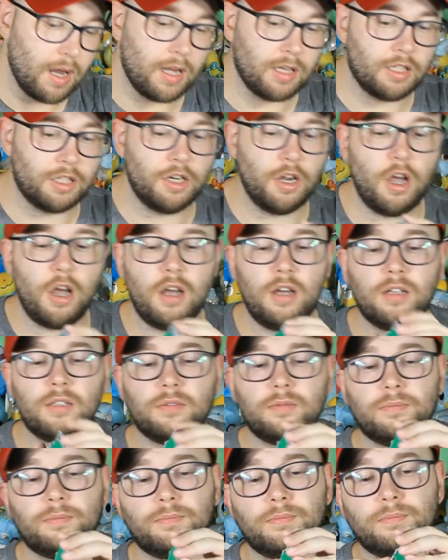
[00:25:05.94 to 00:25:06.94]
A chair
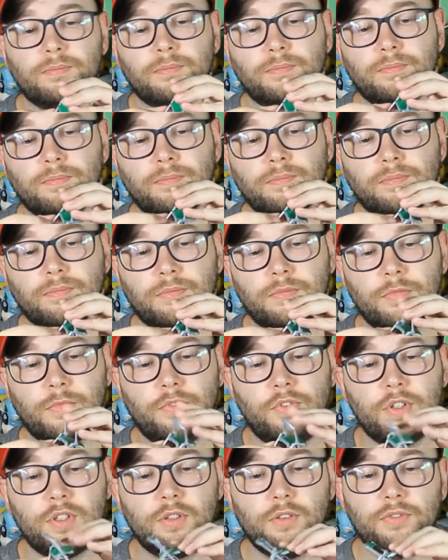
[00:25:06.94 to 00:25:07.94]

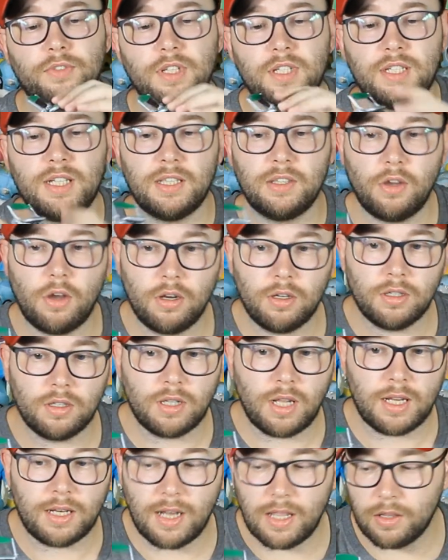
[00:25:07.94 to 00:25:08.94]
for stuff to sit on,
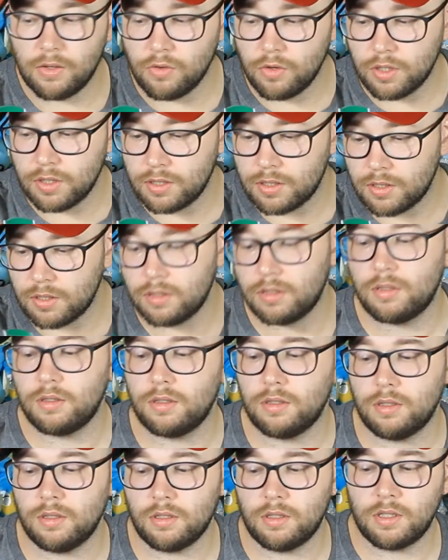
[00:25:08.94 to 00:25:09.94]
like
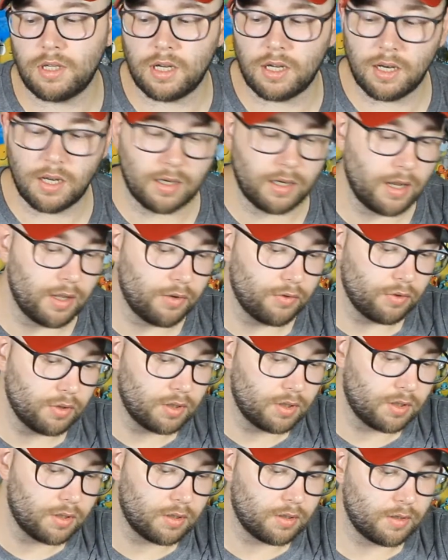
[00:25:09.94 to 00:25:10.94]
Nendoroids, because I collect
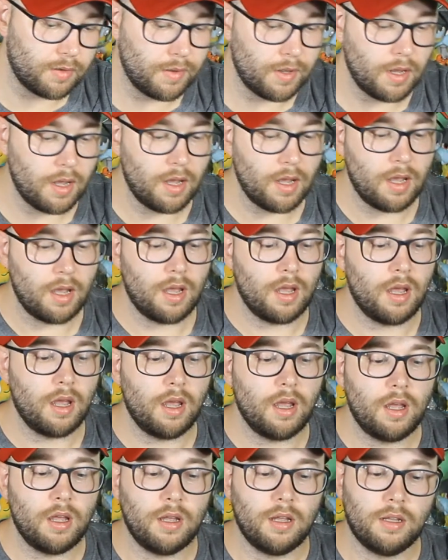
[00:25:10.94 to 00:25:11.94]
Nendoroids.
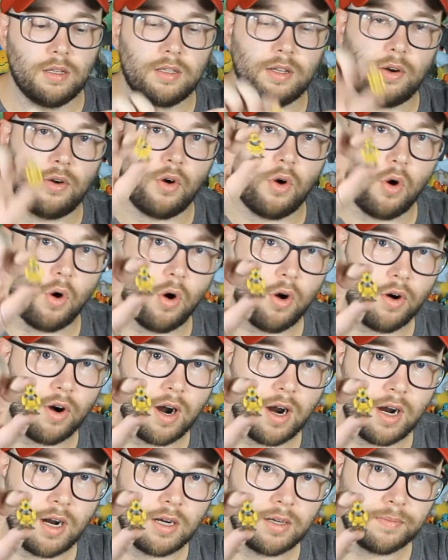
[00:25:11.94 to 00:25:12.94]
Zero
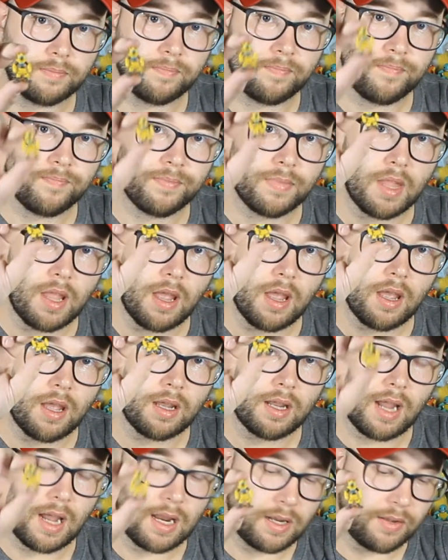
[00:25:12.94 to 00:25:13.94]
Aura
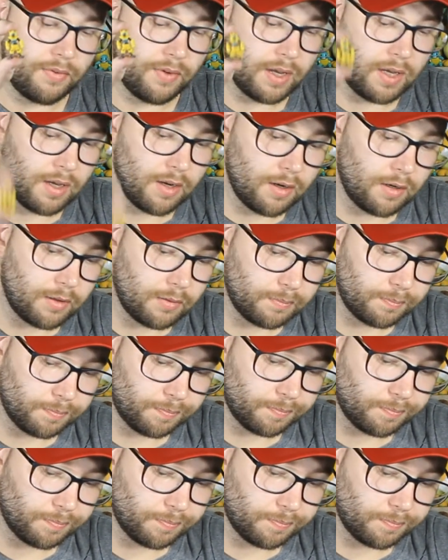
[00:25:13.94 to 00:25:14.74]
candy figure.